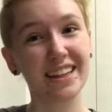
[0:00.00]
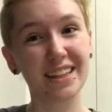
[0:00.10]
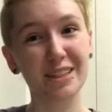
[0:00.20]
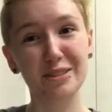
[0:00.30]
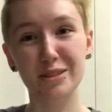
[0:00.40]

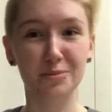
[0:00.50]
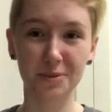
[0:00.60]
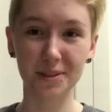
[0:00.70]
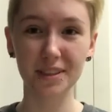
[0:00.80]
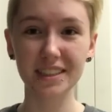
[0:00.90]
the YouTube
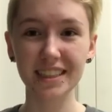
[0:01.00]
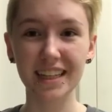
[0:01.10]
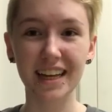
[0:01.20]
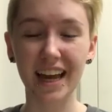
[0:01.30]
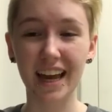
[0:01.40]
world,
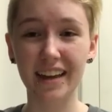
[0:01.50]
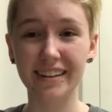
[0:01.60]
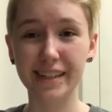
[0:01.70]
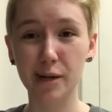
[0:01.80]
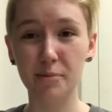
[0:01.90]

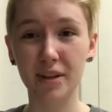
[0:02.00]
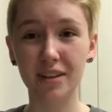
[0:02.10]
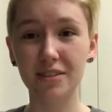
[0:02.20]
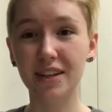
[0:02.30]
and I hope that